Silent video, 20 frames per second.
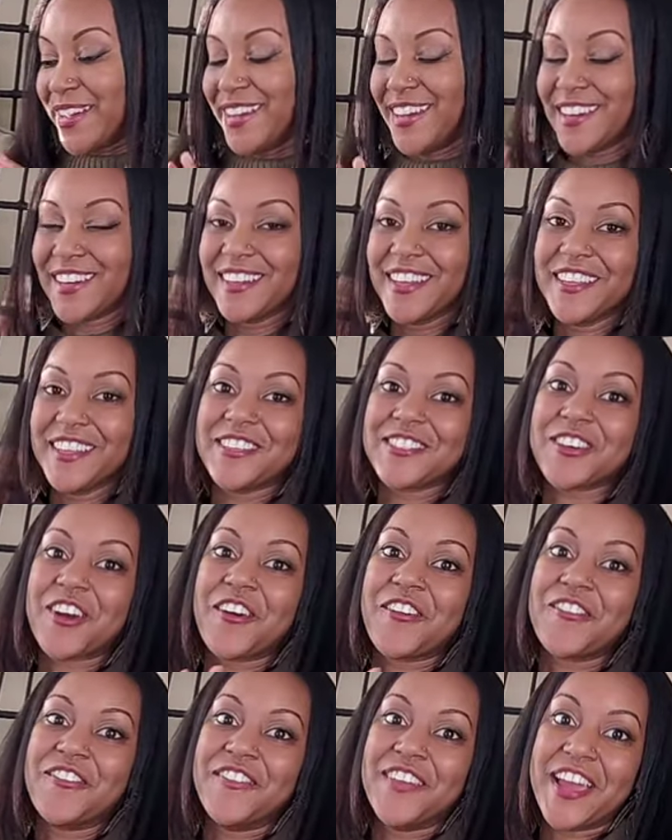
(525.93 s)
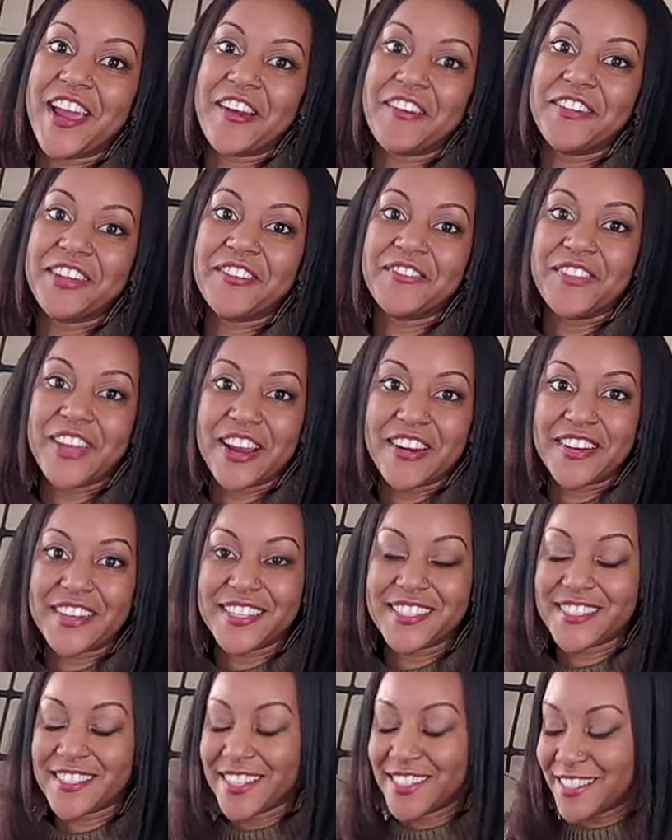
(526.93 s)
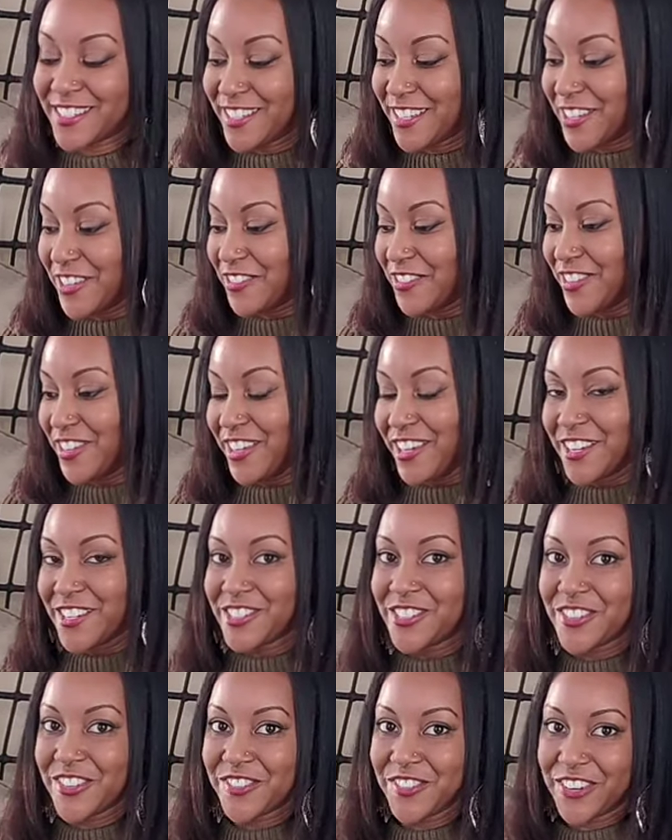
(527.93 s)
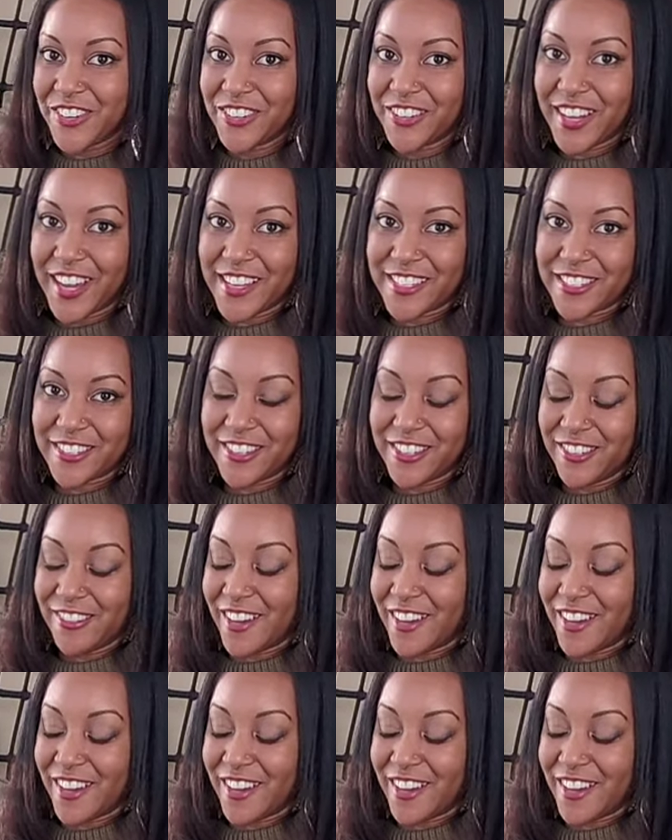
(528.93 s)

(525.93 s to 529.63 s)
again, calatheas are very, very sensitive to fertilizer.